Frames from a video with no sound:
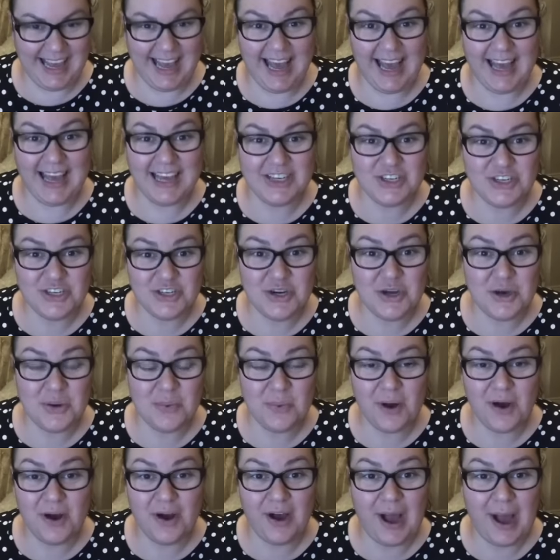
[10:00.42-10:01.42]
Do you know
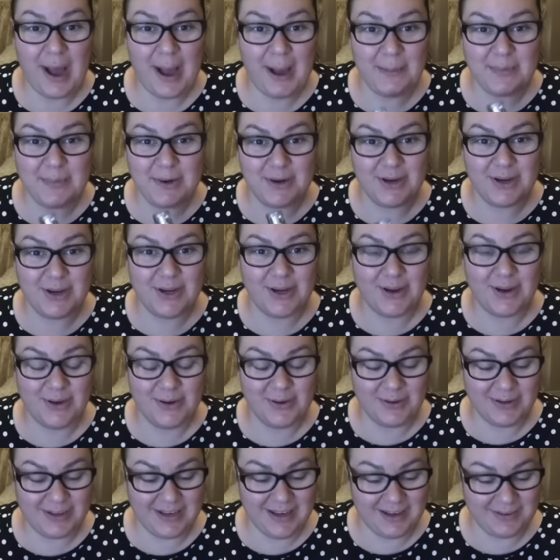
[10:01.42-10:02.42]
what? I'm going to
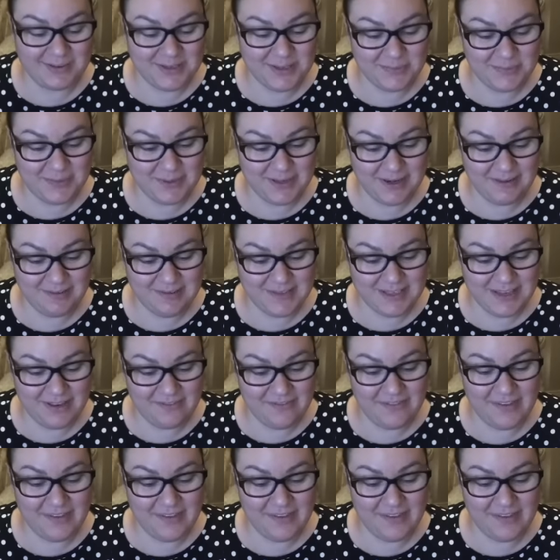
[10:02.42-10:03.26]
Google how to pronounce that